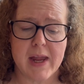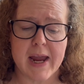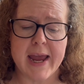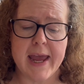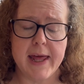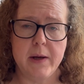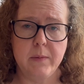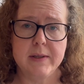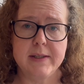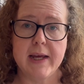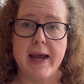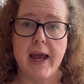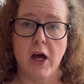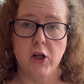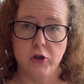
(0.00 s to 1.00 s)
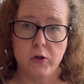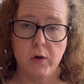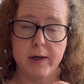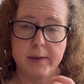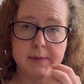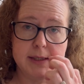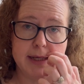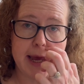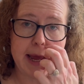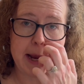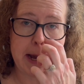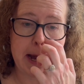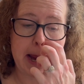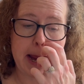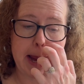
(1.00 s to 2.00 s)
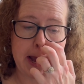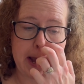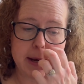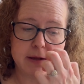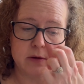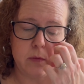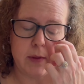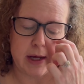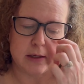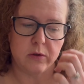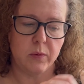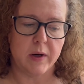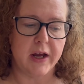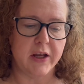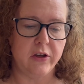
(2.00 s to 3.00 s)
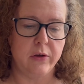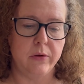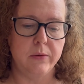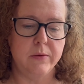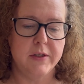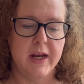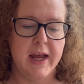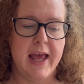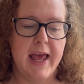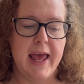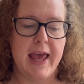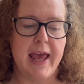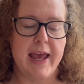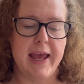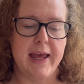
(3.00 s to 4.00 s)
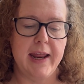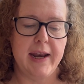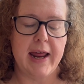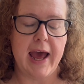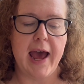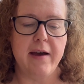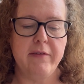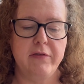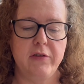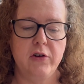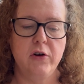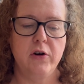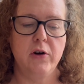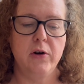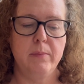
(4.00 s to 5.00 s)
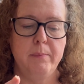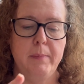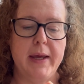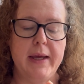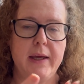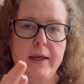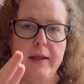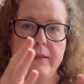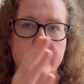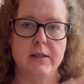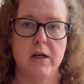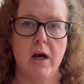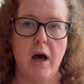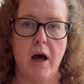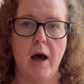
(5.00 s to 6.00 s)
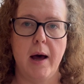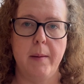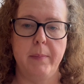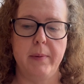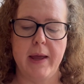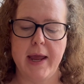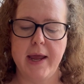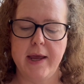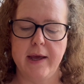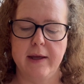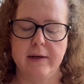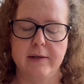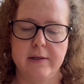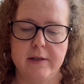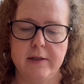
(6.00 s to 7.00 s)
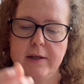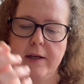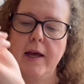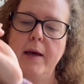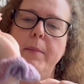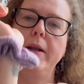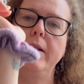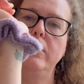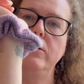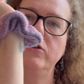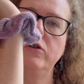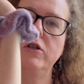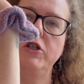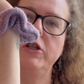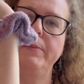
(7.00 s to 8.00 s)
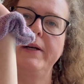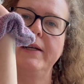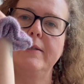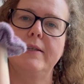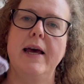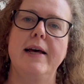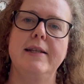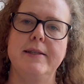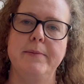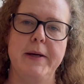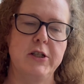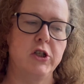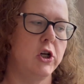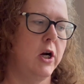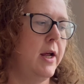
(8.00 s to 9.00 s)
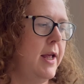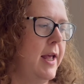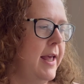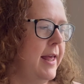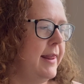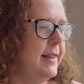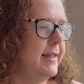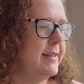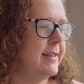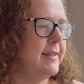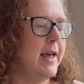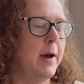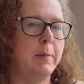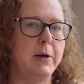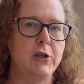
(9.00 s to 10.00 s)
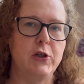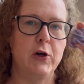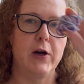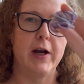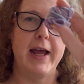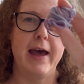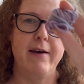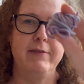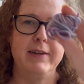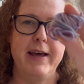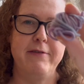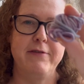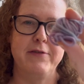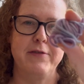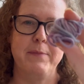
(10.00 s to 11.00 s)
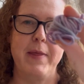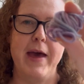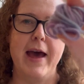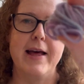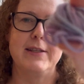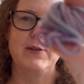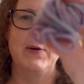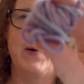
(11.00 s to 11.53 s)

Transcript: And it was a 100-gram skein, and so that's what I used. And after making the top, and I made a little scrunchie because I had some extra, this is how much yarn I have left from that. So